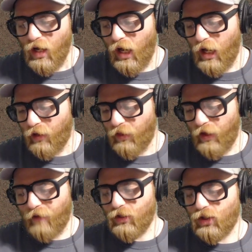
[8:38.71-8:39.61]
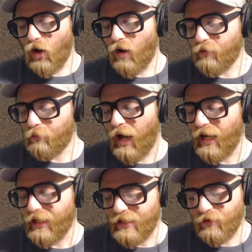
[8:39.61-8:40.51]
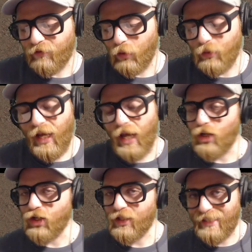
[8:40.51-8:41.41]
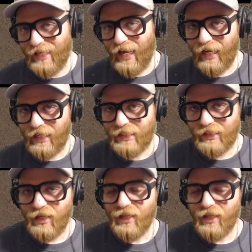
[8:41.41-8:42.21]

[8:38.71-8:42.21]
They have soft bodies and flotation sacs.